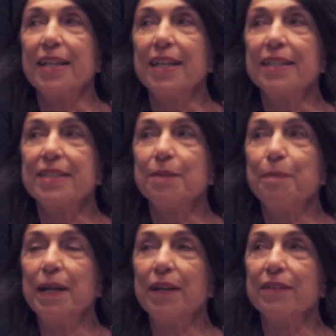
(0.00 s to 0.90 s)
It's
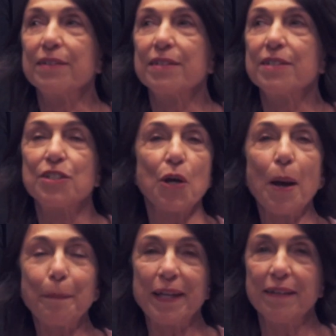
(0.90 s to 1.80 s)
about
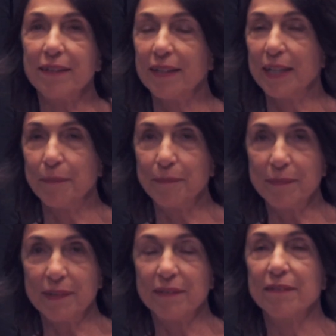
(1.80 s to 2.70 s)
stopping
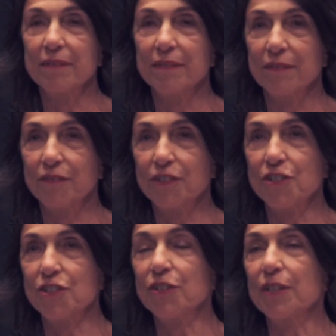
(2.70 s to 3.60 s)
time, for
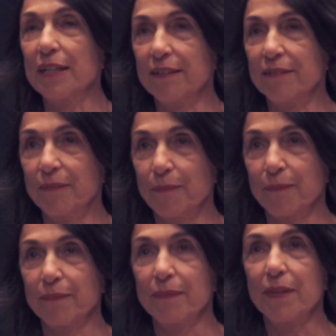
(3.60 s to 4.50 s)
sure.
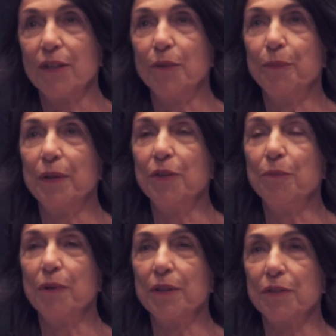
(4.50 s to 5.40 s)
When you
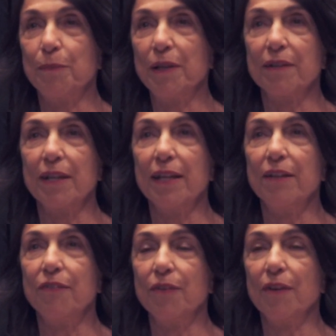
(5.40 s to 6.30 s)
want to be
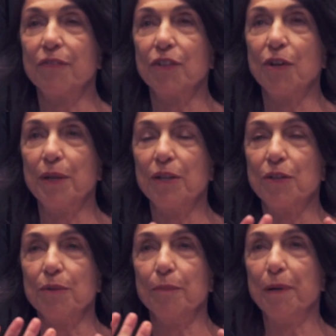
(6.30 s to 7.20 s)
creative, you have to go
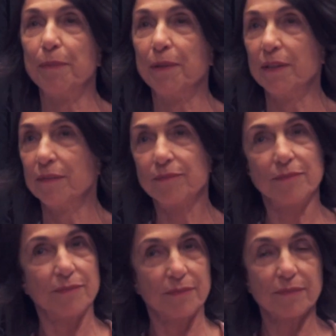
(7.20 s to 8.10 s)
into a bubble.
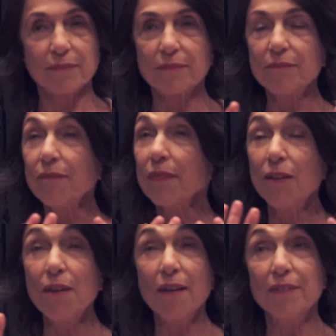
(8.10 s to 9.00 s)

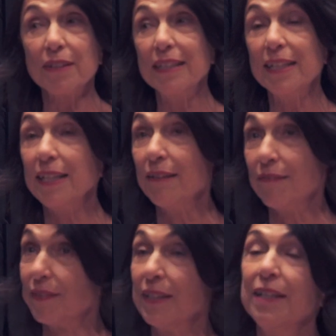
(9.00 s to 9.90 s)
You have to leave